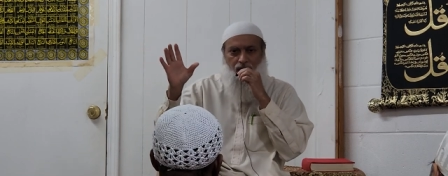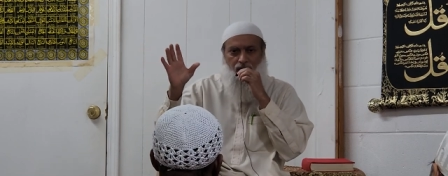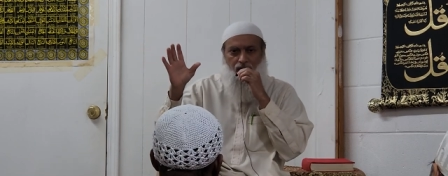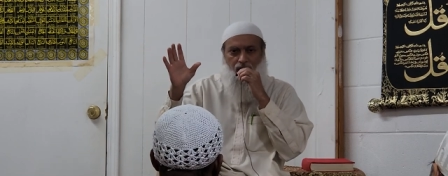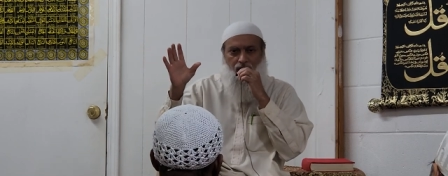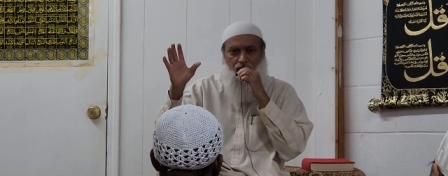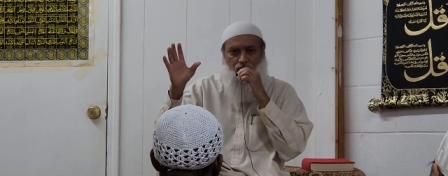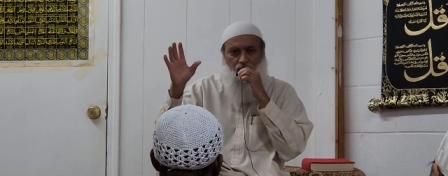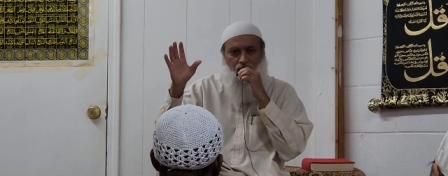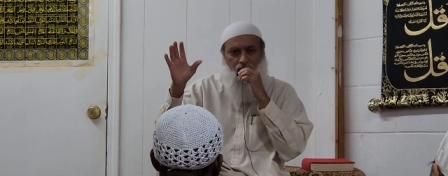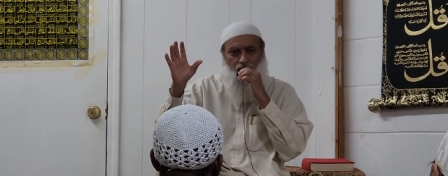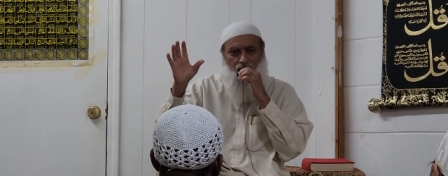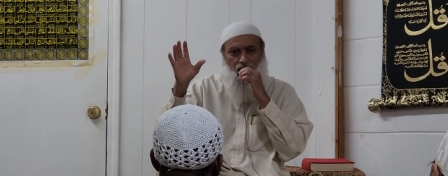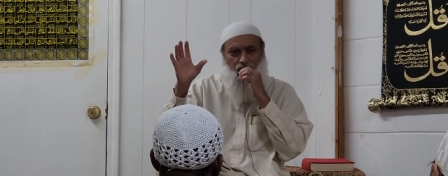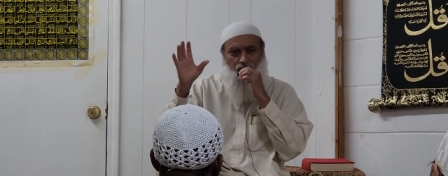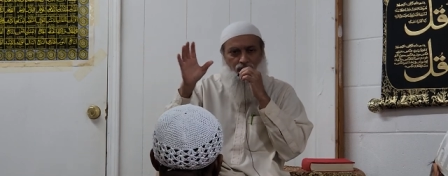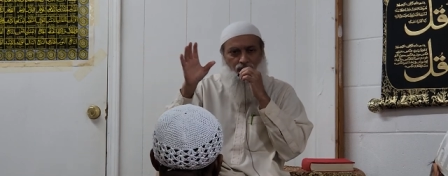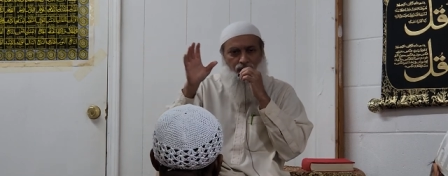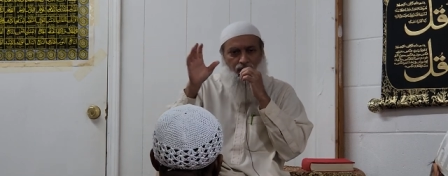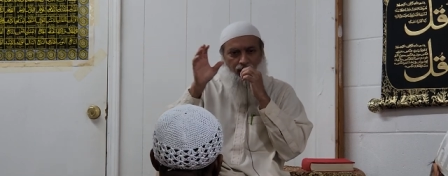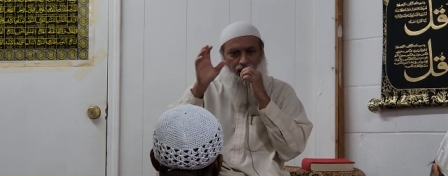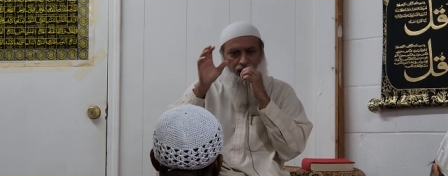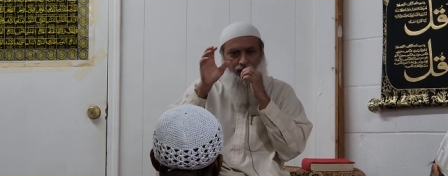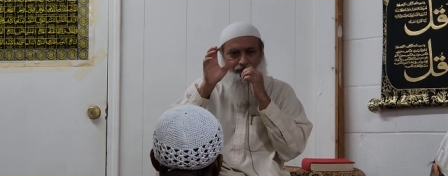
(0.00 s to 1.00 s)
you know,
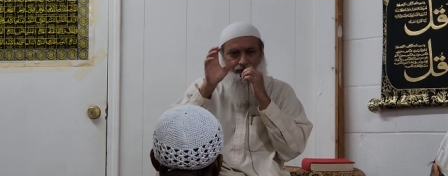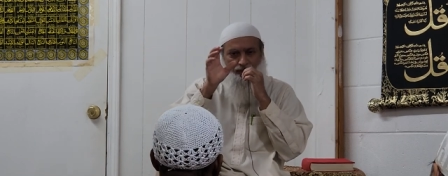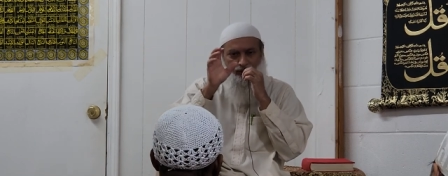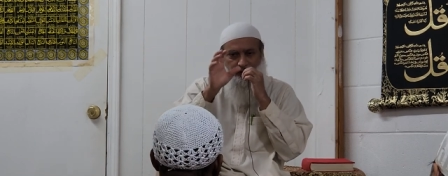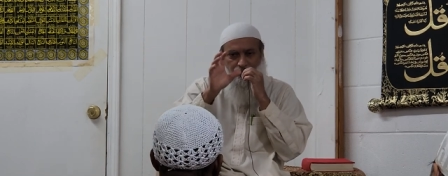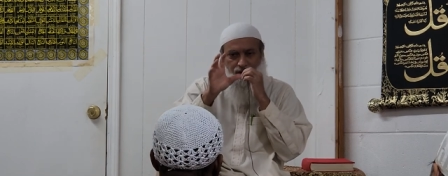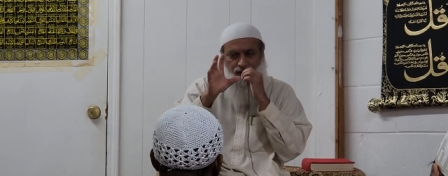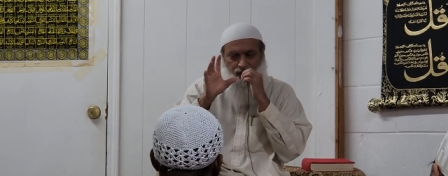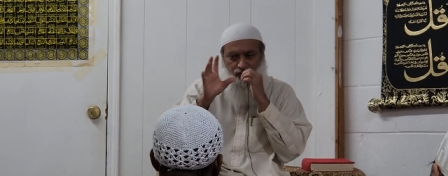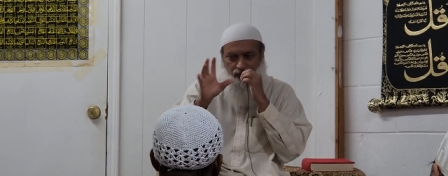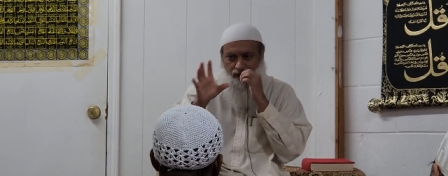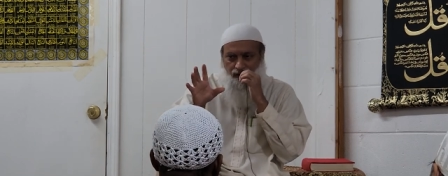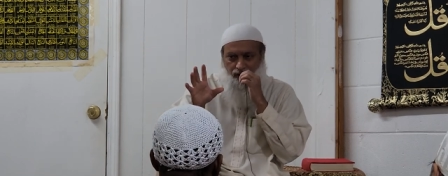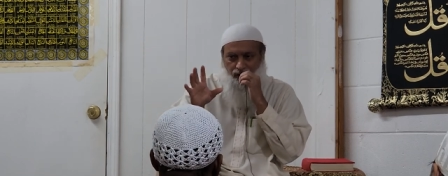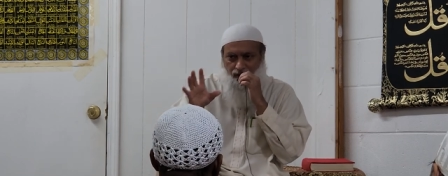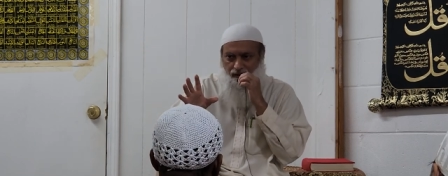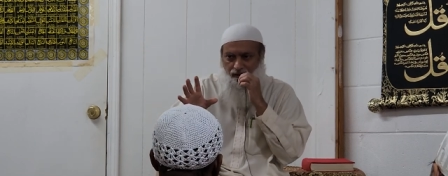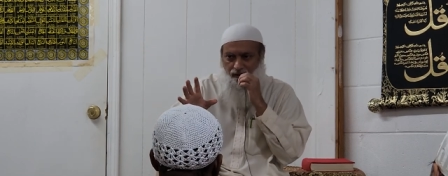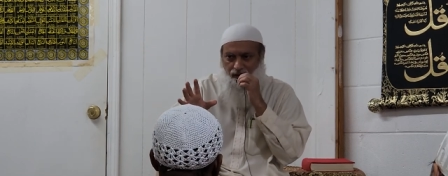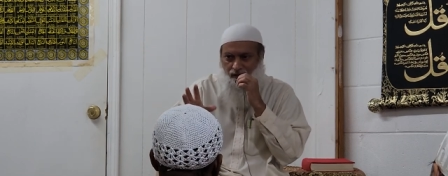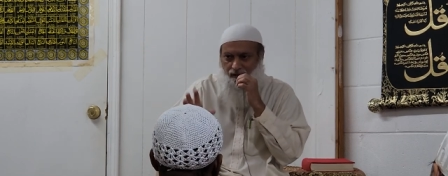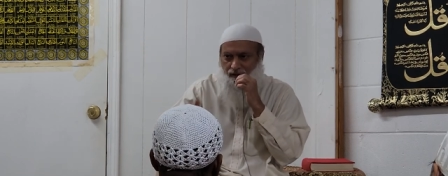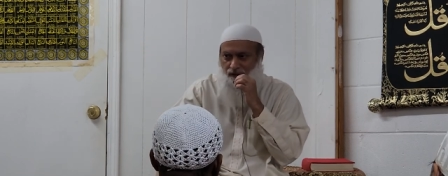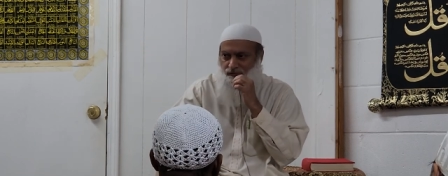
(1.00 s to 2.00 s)
you can't really see
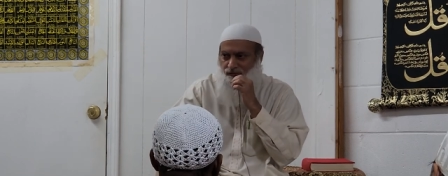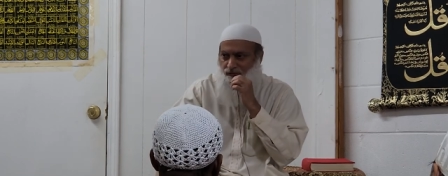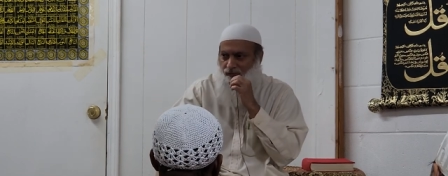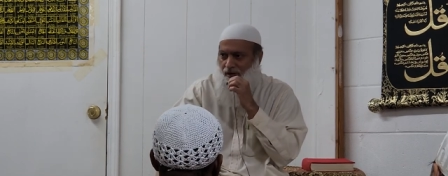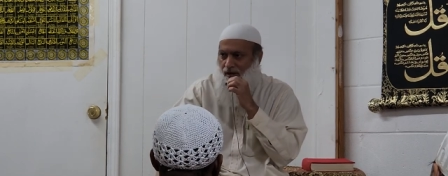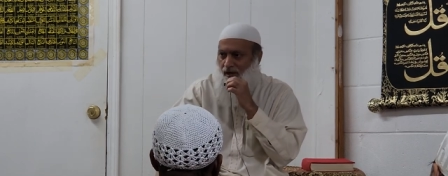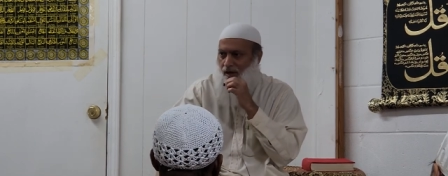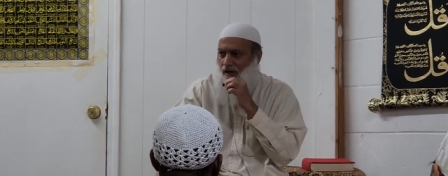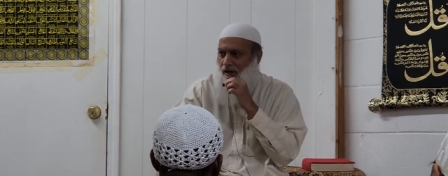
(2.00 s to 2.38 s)
things very